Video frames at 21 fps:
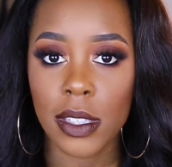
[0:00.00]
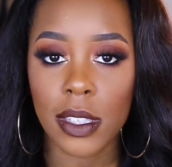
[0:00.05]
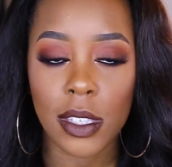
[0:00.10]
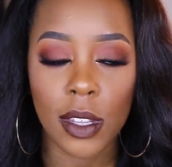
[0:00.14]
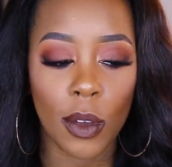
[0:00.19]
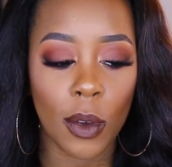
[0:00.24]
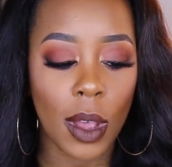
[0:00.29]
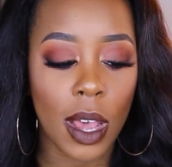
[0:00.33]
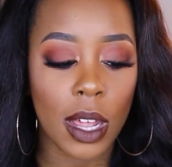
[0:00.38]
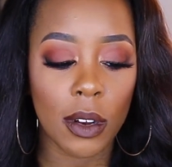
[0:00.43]

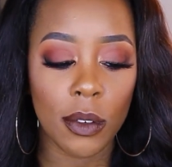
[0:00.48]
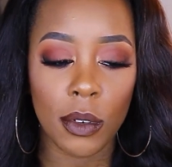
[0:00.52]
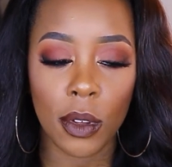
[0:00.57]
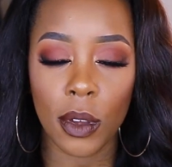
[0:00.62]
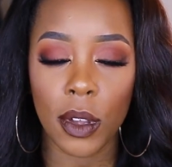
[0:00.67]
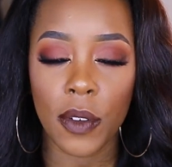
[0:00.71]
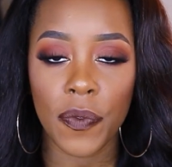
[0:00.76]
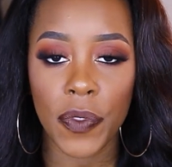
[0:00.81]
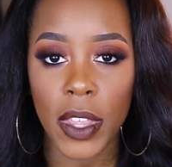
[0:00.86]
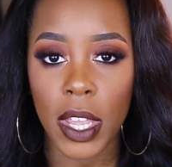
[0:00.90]
So I don't
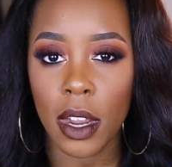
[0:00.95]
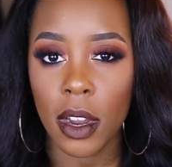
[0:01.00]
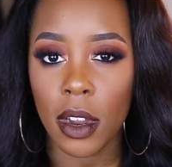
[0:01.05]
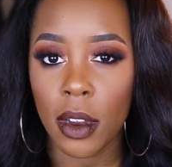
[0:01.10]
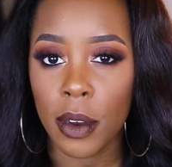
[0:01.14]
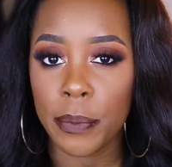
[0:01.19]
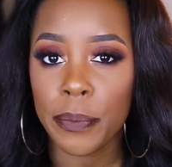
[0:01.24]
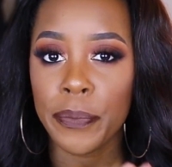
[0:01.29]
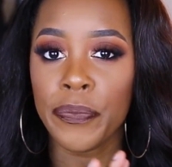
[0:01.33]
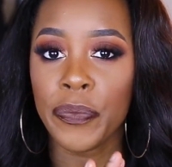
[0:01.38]
know if
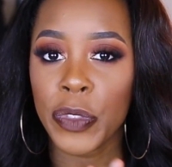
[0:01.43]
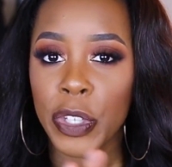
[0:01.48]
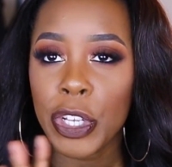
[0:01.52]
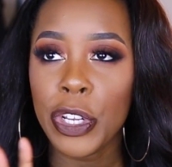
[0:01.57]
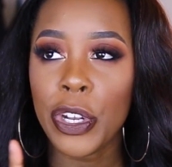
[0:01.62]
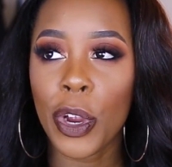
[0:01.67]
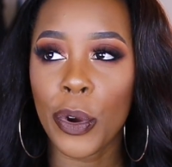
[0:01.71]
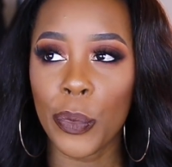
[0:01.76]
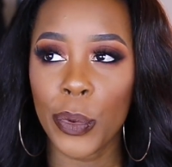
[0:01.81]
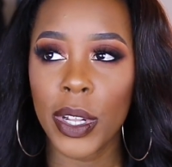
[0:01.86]
they're
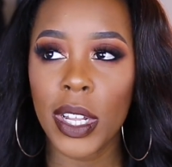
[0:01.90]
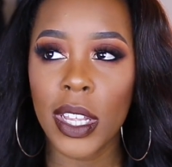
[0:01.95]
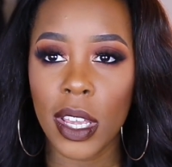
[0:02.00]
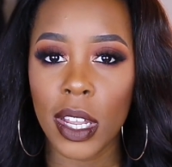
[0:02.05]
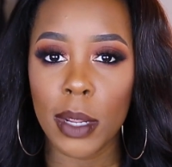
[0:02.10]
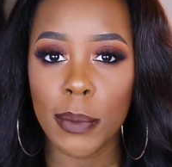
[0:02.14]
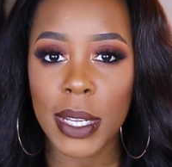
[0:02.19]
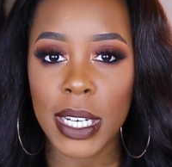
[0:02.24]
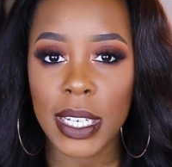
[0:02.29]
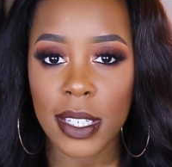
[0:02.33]
you know, really
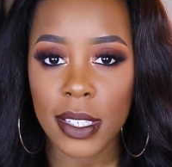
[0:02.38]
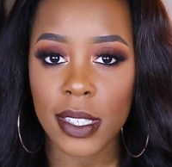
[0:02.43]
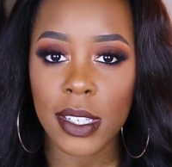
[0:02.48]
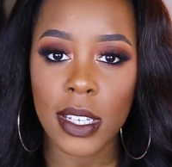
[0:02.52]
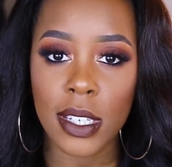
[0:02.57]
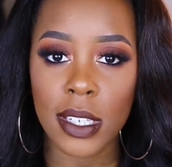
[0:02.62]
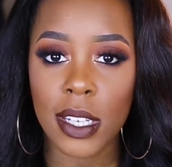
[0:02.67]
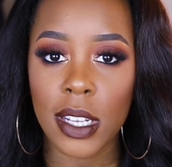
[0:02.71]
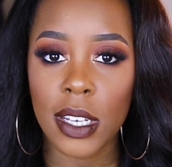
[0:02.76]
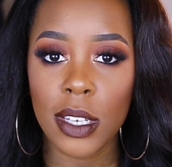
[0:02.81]
going to be
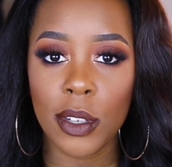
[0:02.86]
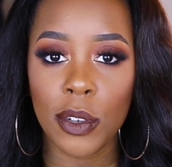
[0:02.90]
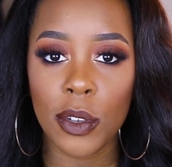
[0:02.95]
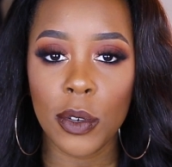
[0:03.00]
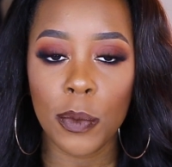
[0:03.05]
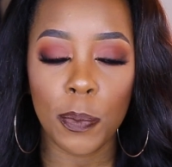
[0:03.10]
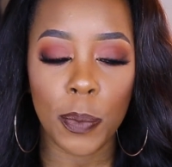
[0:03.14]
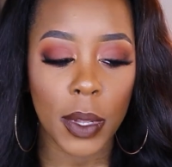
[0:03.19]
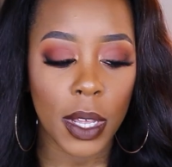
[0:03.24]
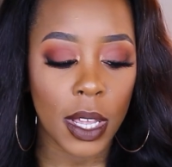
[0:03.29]

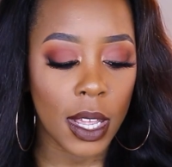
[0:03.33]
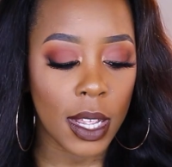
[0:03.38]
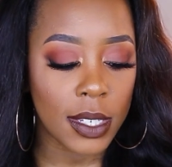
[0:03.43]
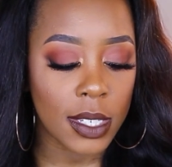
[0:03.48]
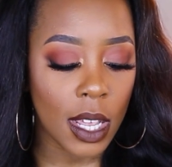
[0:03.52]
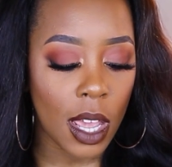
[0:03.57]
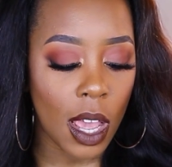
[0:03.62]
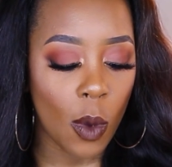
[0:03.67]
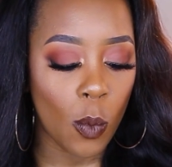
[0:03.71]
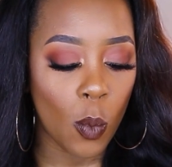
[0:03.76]
discontinued,
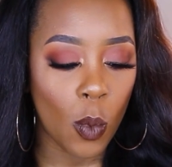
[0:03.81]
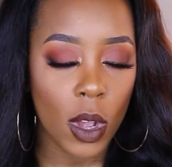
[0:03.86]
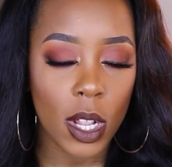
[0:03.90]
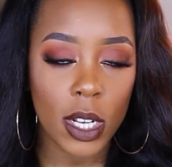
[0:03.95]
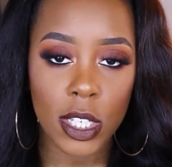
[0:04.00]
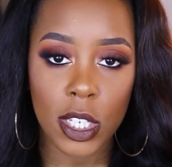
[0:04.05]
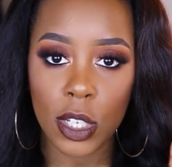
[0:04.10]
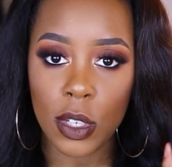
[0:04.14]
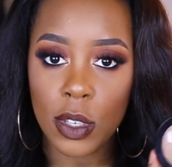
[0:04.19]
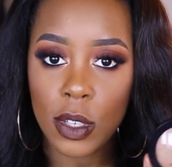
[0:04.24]
but I
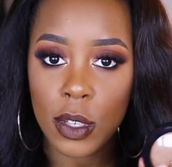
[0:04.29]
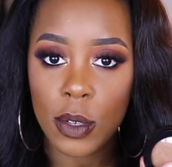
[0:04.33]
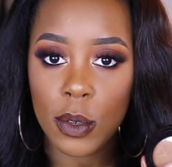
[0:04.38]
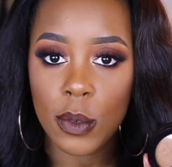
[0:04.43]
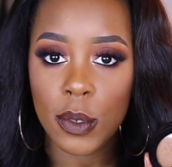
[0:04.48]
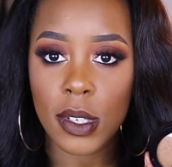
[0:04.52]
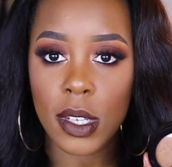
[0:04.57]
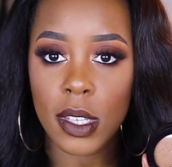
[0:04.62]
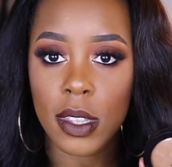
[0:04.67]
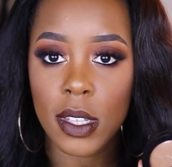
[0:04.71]
want to
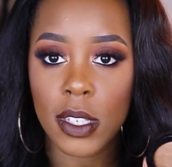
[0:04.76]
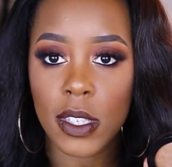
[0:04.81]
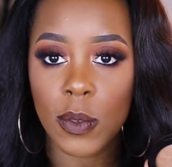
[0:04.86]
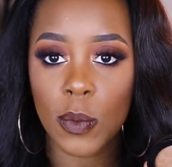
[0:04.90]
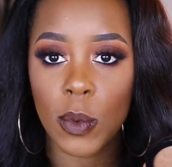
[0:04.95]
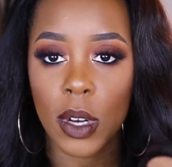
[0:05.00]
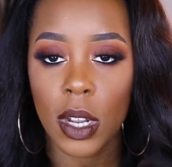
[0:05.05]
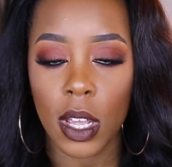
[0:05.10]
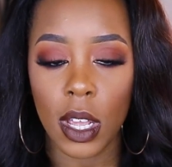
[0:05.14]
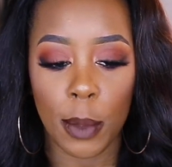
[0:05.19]
use
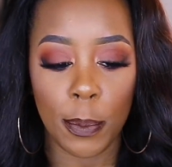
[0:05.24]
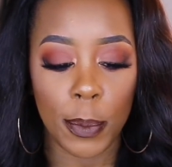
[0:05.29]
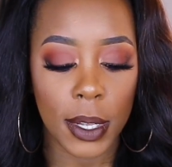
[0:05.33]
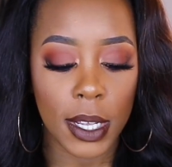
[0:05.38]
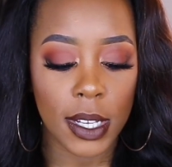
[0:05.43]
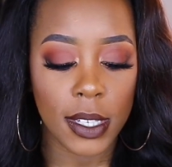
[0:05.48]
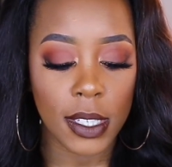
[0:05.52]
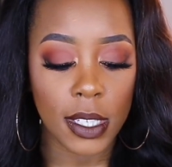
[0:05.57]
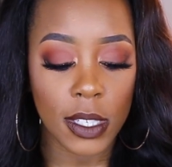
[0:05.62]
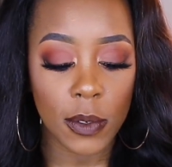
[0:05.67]
this one up
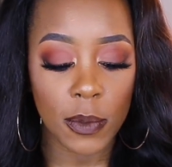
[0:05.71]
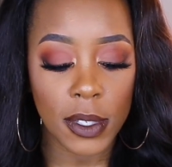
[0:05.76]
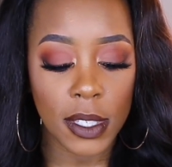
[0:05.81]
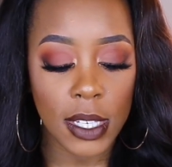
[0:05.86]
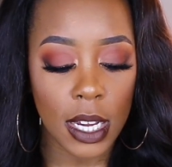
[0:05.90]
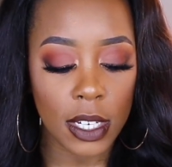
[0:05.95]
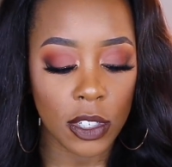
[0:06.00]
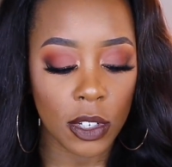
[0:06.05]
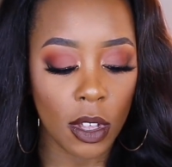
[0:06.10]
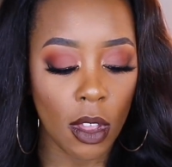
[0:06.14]
because this one's
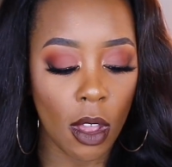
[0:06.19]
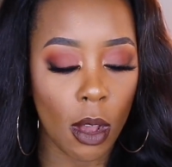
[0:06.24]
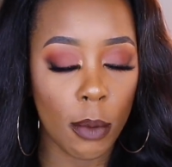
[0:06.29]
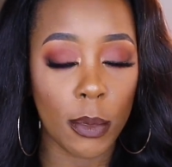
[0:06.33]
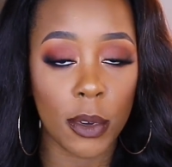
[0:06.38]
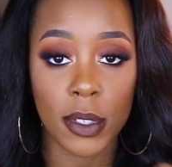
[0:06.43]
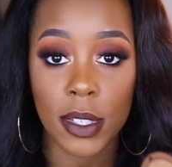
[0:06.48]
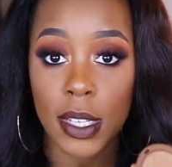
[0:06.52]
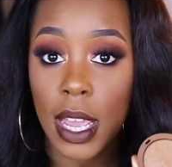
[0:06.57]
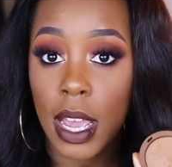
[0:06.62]
actually
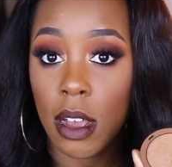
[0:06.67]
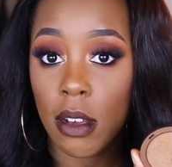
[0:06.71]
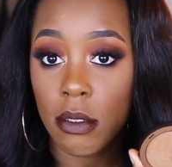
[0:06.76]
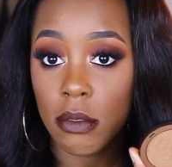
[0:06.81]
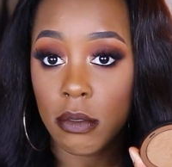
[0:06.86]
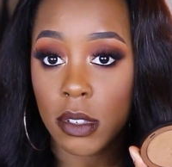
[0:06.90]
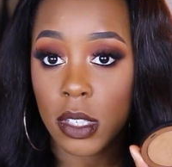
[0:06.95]
almost out.